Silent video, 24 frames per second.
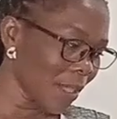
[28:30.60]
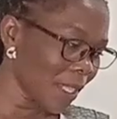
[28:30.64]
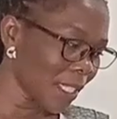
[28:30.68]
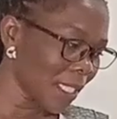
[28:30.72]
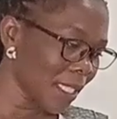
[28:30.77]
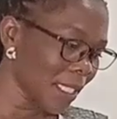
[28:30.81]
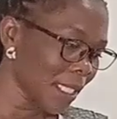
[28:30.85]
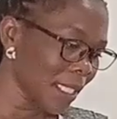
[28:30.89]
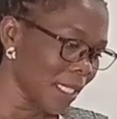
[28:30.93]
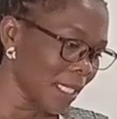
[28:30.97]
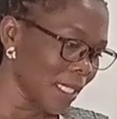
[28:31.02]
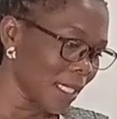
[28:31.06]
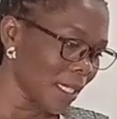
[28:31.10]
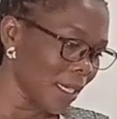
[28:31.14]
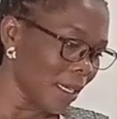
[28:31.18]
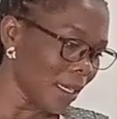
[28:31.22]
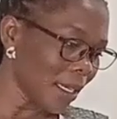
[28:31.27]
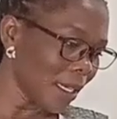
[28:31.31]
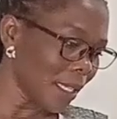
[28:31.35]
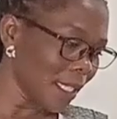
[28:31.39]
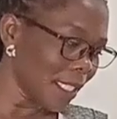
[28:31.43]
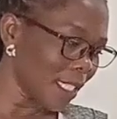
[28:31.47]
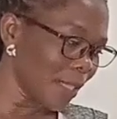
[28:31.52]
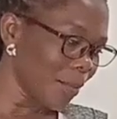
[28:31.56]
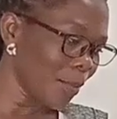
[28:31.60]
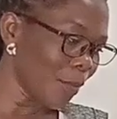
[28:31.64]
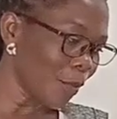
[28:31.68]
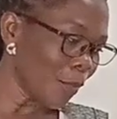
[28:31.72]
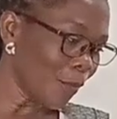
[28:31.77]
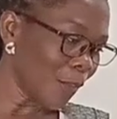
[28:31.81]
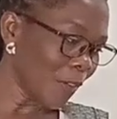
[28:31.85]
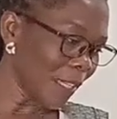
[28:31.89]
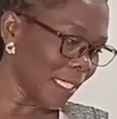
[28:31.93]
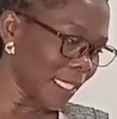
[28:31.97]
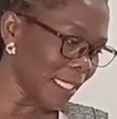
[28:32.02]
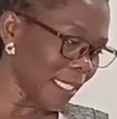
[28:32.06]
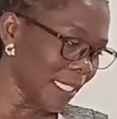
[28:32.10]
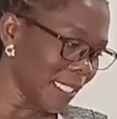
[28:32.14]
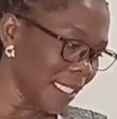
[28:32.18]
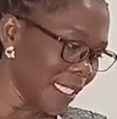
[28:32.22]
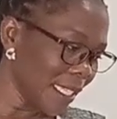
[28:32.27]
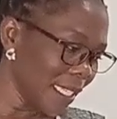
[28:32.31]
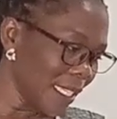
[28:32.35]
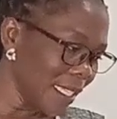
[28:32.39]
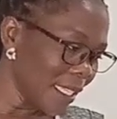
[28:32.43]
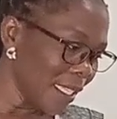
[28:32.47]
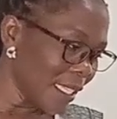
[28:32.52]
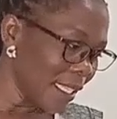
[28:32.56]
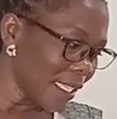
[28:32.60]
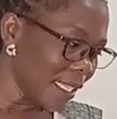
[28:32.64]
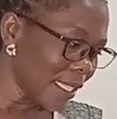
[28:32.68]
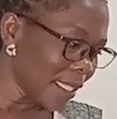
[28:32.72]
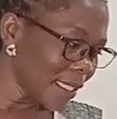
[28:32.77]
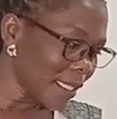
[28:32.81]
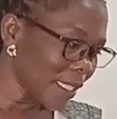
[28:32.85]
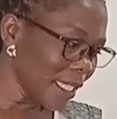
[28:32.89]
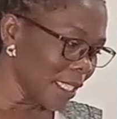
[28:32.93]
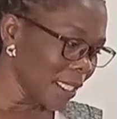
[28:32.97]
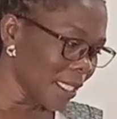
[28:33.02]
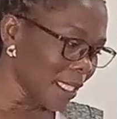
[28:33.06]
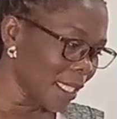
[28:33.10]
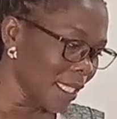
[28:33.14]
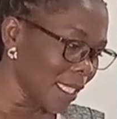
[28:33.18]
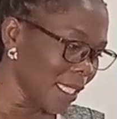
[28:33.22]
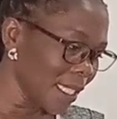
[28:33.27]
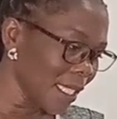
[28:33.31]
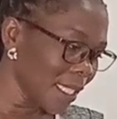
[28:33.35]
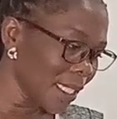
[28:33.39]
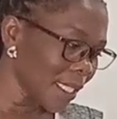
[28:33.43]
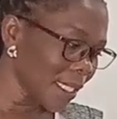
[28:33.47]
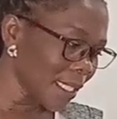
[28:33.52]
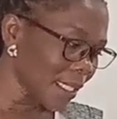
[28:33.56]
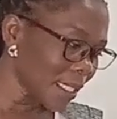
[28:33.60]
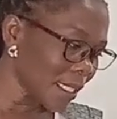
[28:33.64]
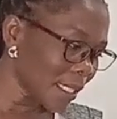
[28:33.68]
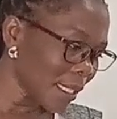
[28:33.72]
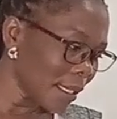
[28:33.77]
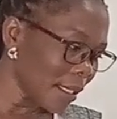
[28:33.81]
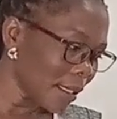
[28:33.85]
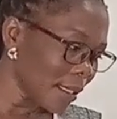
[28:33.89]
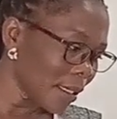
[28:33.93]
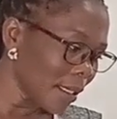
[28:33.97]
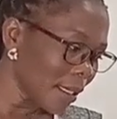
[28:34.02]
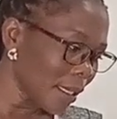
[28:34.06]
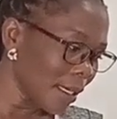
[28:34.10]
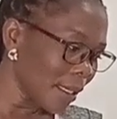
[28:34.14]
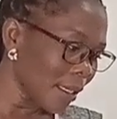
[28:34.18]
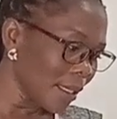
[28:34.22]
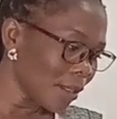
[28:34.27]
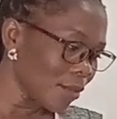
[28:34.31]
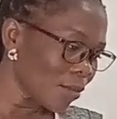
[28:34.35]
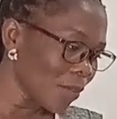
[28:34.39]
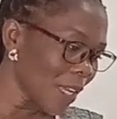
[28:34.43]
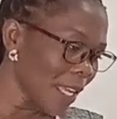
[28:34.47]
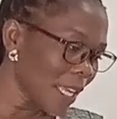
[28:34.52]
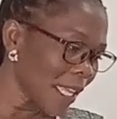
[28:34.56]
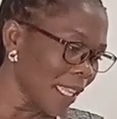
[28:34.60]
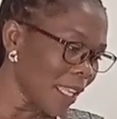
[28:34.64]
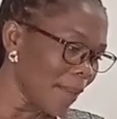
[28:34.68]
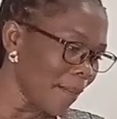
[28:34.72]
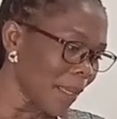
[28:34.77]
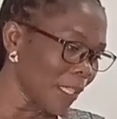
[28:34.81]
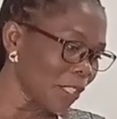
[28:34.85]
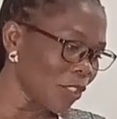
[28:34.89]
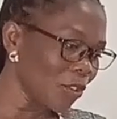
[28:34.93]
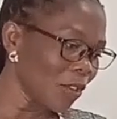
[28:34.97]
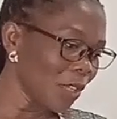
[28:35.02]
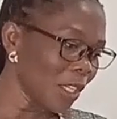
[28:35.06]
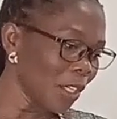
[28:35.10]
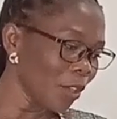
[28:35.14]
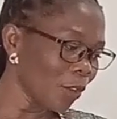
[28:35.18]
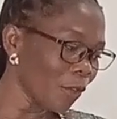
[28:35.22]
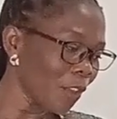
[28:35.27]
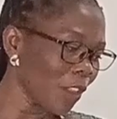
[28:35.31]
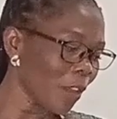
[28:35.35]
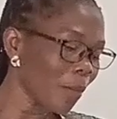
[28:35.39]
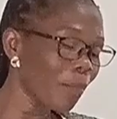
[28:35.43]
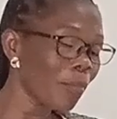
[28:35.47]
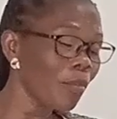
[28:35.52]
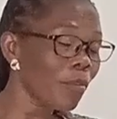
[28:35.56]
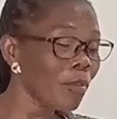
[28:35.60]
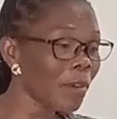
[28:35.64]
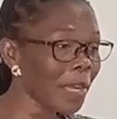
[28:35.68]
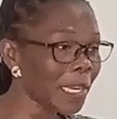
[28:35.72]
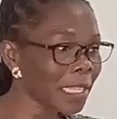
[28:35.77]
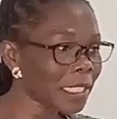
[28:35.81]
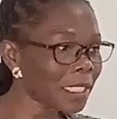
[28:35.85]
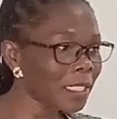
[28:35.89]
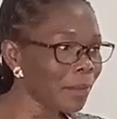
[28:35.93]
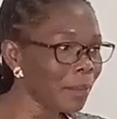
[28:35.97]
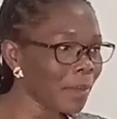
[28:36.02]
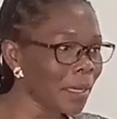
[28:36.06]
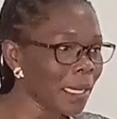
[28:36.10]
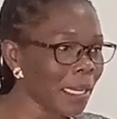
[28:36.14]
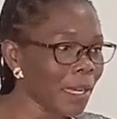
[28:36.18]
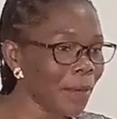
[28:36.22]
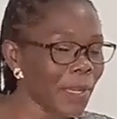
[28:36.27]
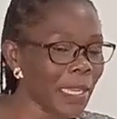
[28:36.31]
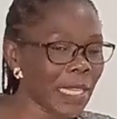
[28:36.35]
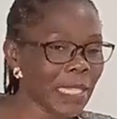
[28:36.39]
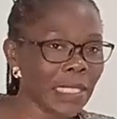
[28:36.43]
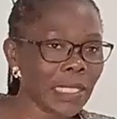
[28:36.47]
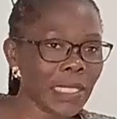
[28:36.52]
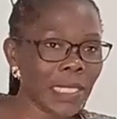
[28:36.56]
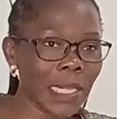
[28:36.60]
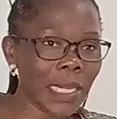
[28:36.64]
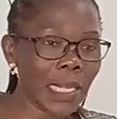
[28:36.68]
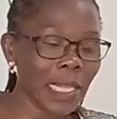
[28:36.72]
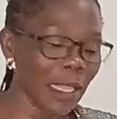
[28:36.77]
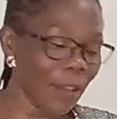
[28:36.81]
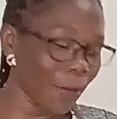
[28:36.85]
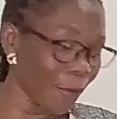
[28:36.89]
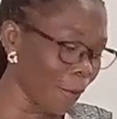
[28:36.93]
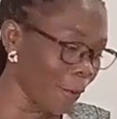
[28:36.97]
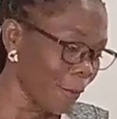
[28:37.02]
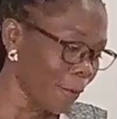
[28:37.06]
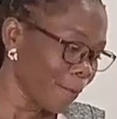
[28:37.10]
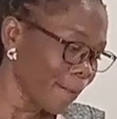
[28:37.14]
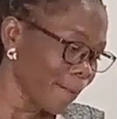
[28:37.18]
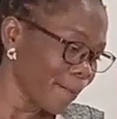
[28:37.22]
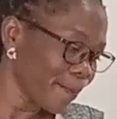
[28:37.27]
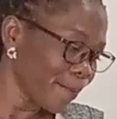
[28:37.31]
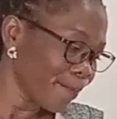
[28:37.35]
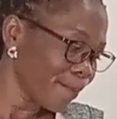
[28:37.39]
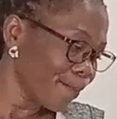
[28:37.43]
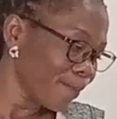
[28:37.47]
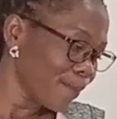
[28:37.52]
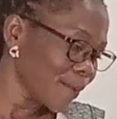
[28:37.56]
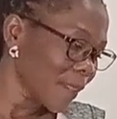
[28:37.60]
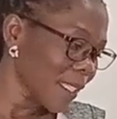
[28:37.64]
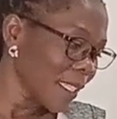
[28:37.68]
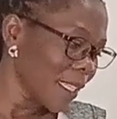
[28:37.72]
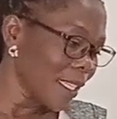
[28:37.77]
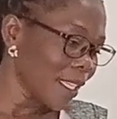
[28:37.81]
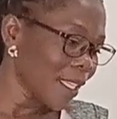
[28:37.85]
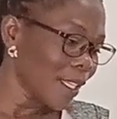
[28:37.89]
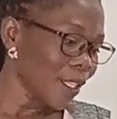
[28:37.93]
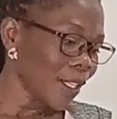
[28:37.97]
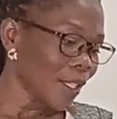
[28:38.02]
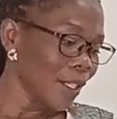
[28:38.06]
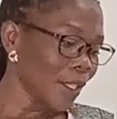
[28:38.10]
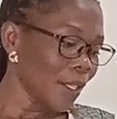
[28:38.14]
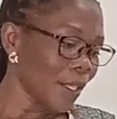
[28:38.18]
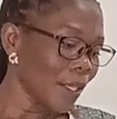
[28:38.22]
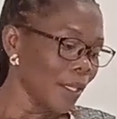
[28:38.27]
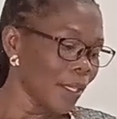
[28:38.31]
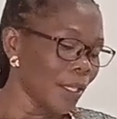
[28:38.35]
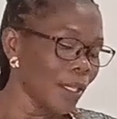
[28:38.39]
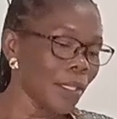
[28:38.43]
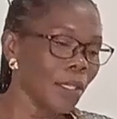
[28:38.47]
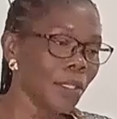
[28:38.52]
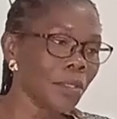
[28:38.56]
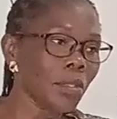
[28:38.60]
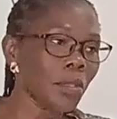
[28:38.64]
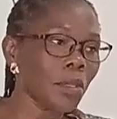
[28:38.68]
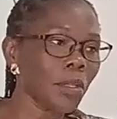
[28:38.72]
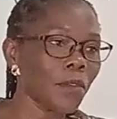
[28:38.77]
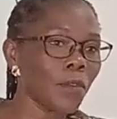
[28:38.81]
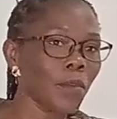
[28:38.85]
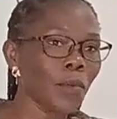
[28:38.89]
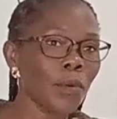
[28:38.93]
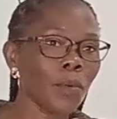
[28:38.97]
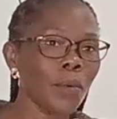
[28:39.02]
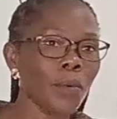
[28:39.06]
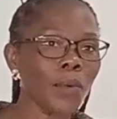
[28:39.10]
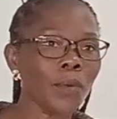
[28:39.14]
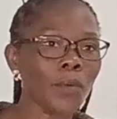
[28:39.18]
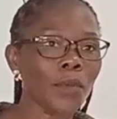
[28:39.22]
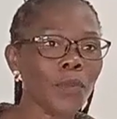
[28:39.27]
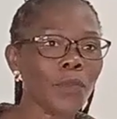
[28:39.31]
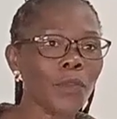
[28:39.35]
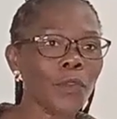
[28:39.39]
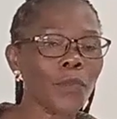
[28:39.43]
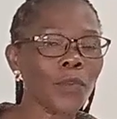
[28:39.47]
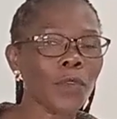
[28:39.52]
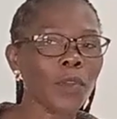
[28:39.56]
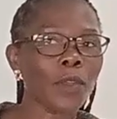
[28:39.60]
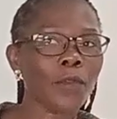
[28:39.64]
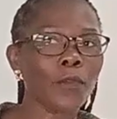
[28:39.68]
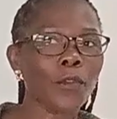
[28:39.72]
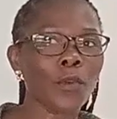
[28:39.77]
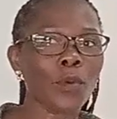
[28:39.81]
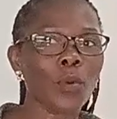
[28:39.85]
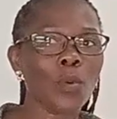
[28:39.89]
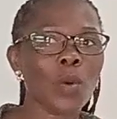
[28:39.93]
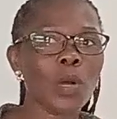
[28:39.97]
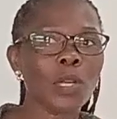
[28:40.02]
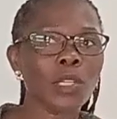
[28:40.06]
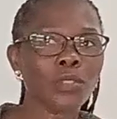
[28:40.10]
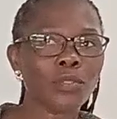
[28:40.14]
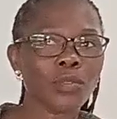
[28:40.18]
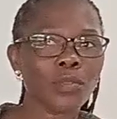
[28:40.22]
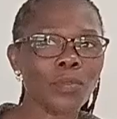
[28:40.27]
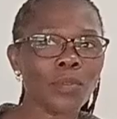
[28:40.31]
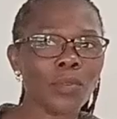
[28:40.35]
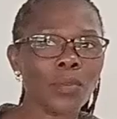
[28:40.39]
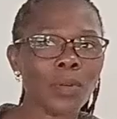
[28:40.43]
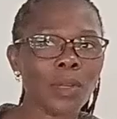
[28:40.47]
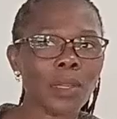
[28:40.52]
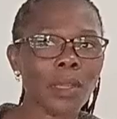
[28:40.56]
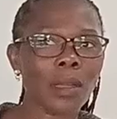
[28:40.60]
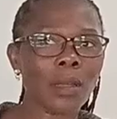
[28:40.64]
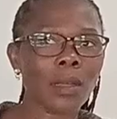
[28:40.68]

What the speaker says: this deep poverty, since this is where the majority of the poorest Malawians live. So if we want to